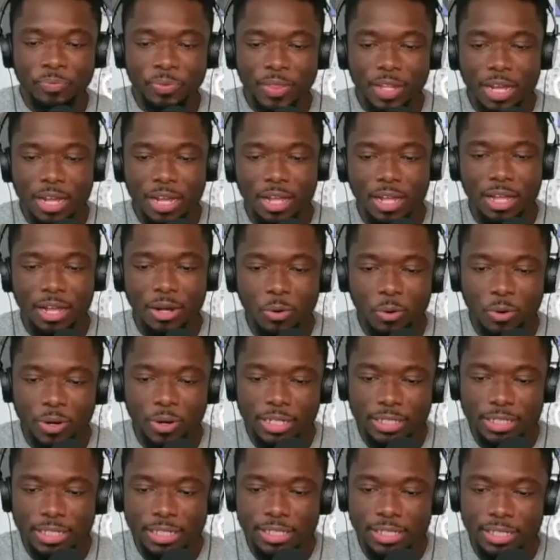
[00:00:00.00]
Uh, according
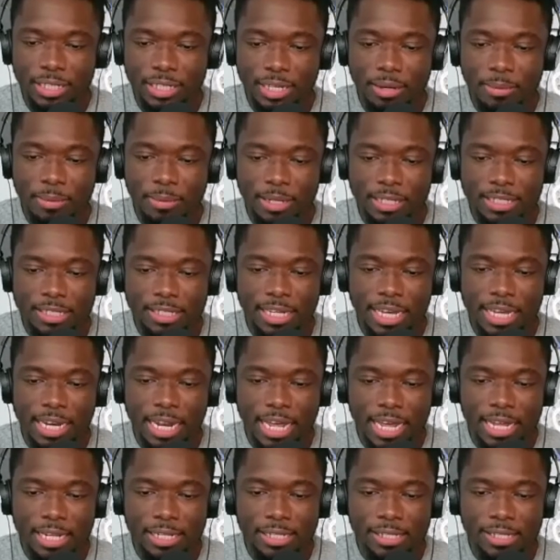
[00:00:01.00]
to CM-
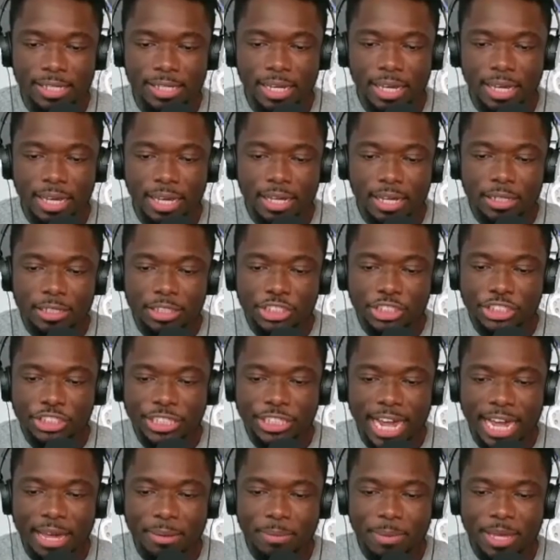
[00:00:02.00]
CNN's
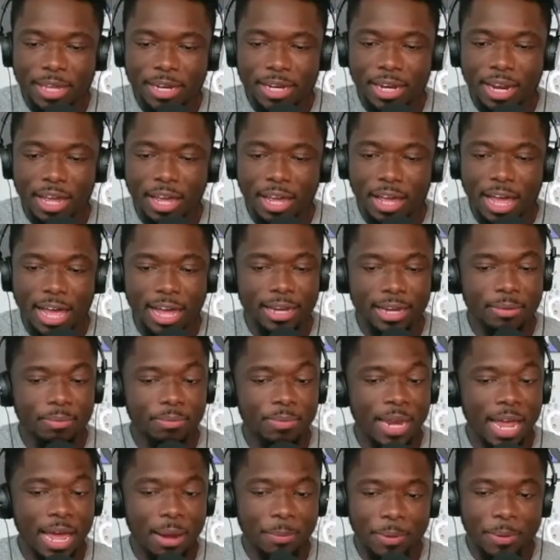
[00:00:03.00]
Shyman, I am
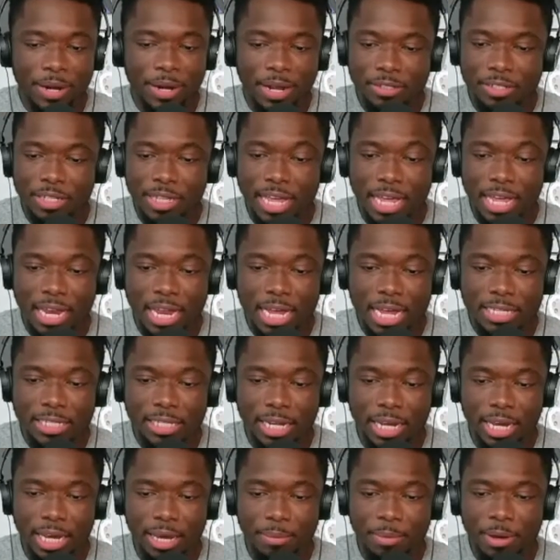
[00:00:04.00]
not pronouncing that last
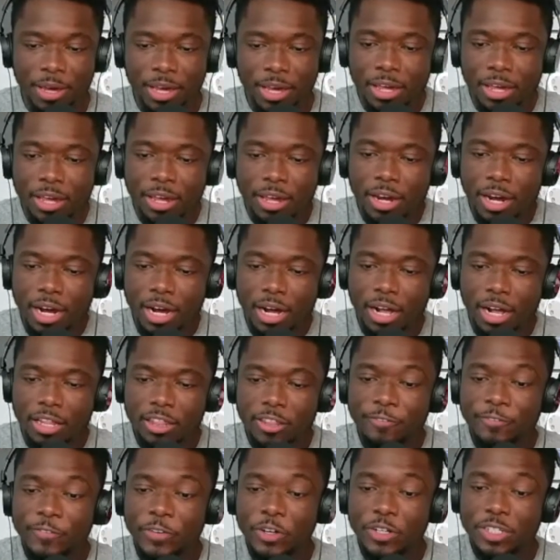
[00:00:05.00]
name, uh, the
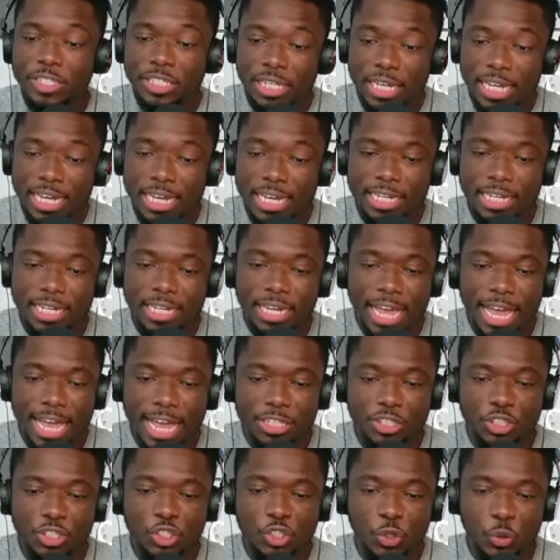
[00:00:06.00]
First Lady
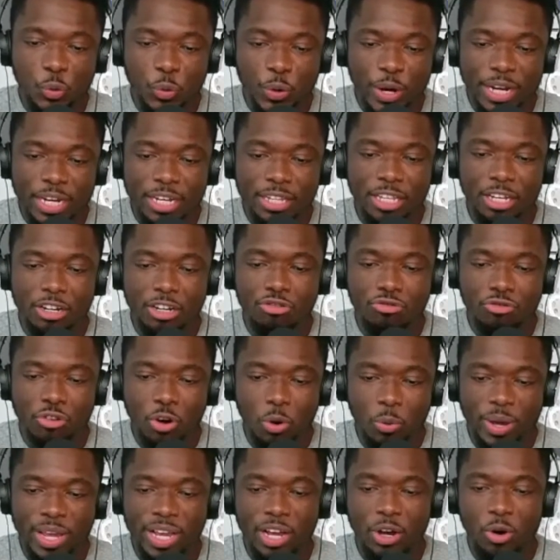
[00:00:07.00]
has joined the
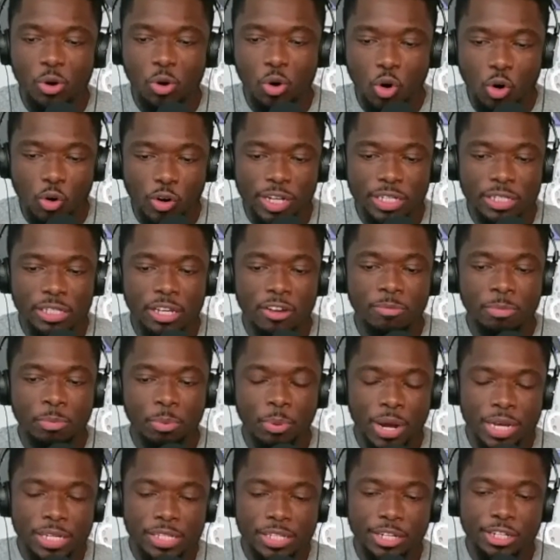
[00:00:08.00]
growing chorus of
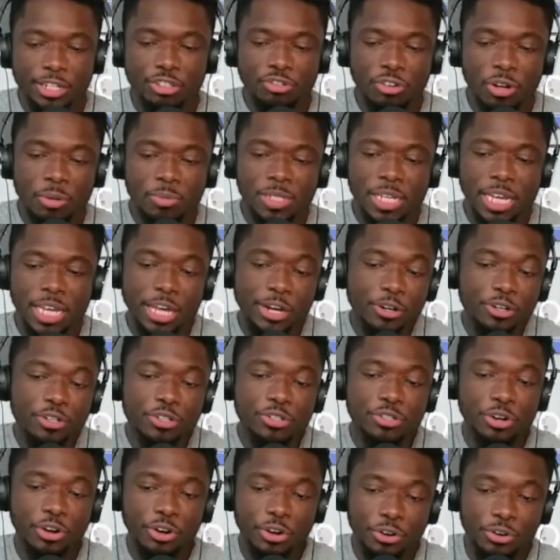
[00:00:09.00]
President Trump's inner
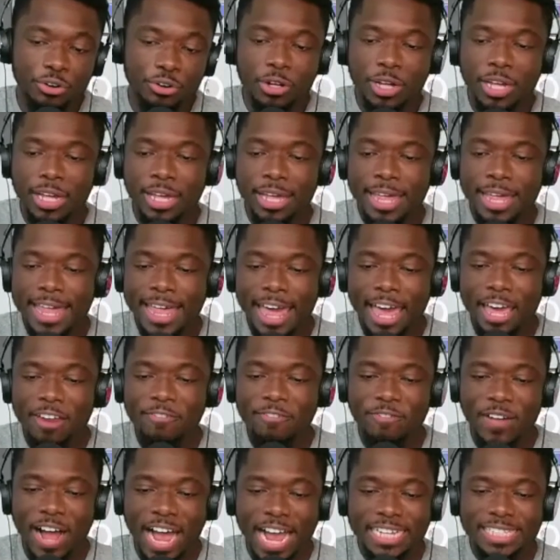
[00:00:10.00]
circle,
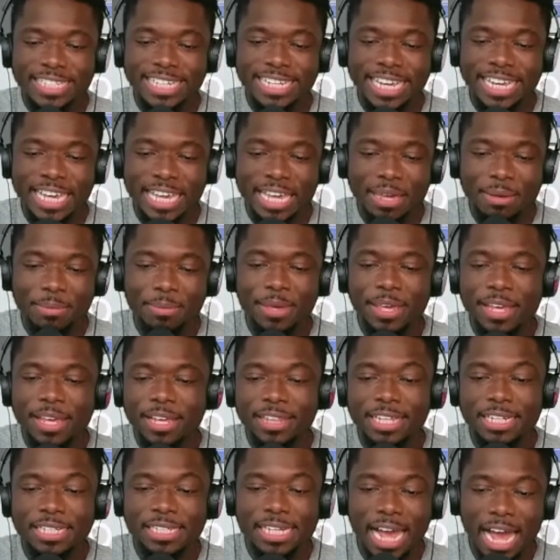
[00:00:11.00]
advising him the
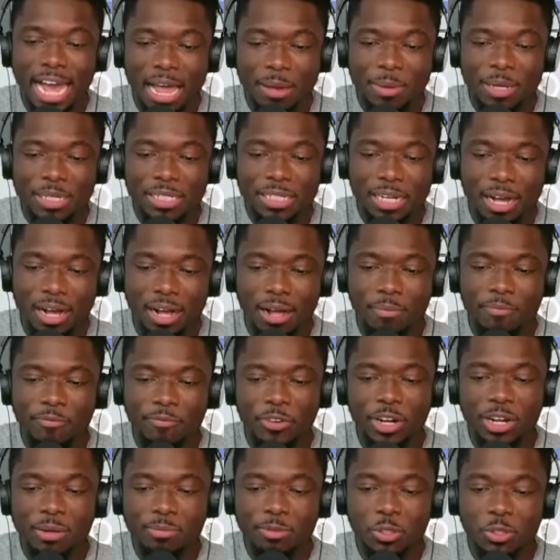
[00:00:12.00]
time has come for
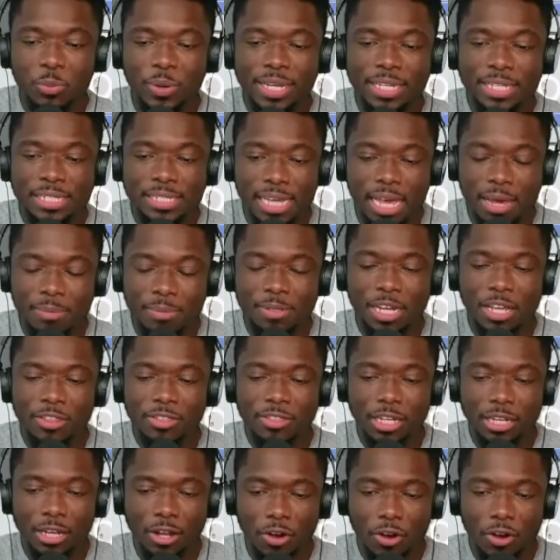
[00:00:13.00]
him to accept the
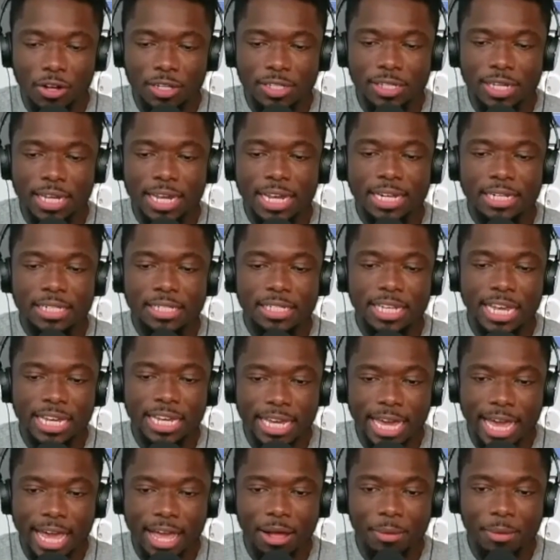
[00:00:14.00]
loss. Take
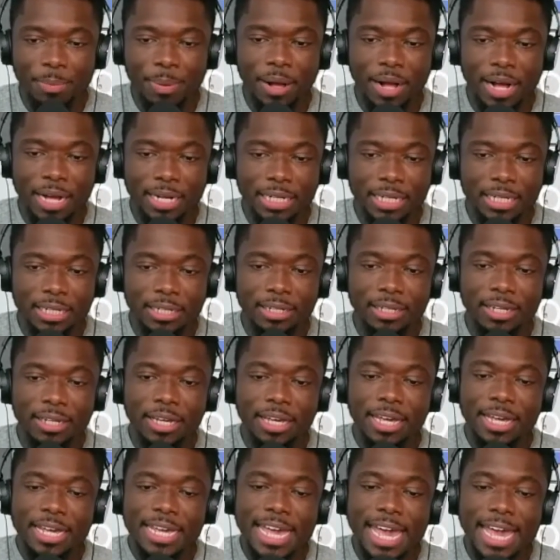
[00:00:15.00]
your L, partner,
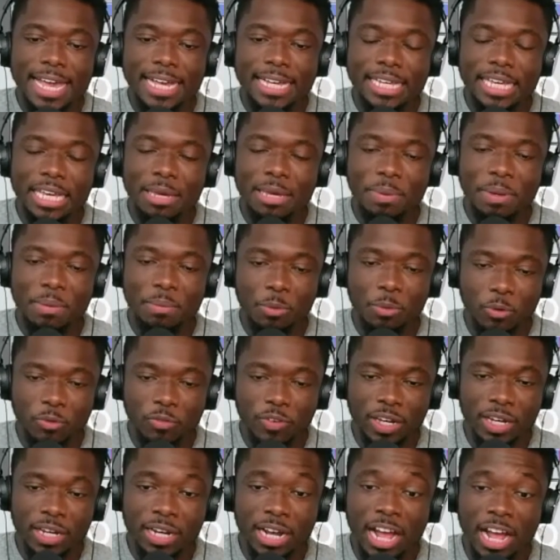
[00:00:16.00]
and keep it
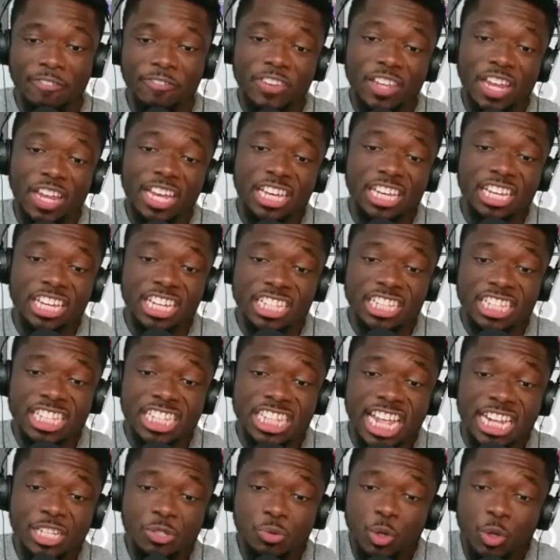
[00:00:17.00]
moving. I feel like
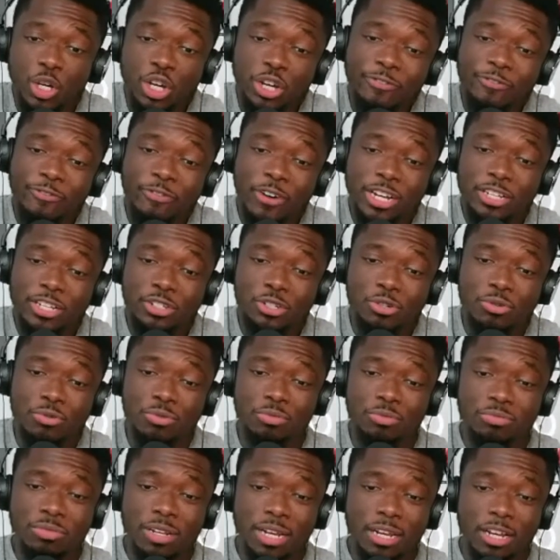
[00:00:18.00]
that's what good friends do.
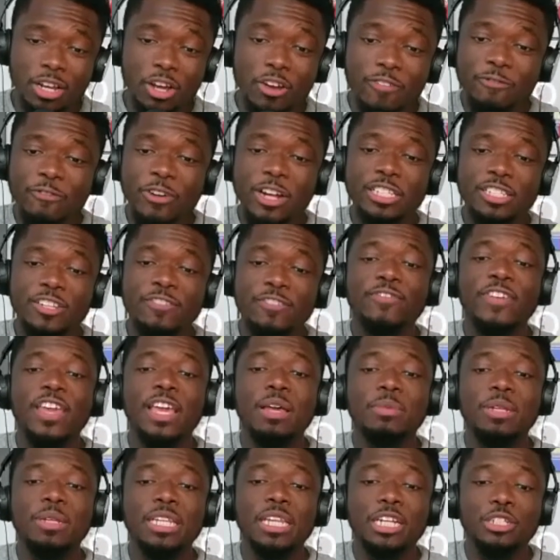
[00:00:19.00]
Good friends and
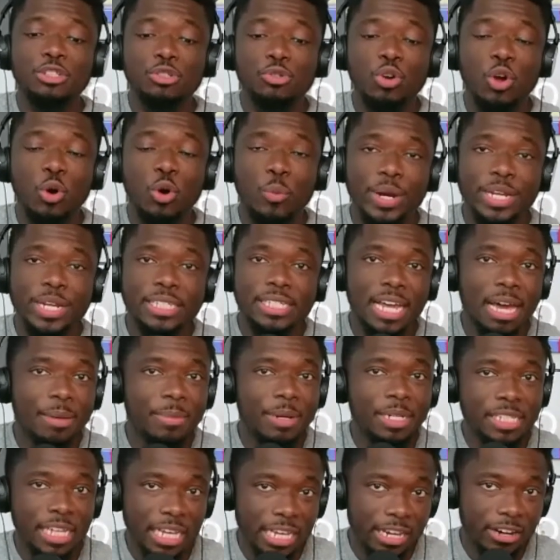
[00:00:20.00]
family let you know when it's time to
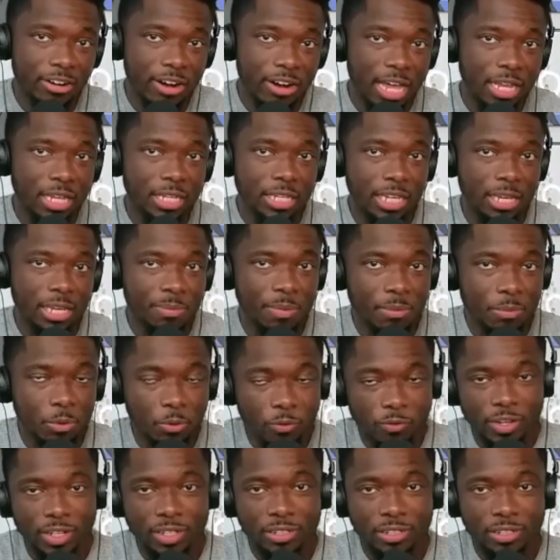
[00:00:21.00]
take your L and keep it moving.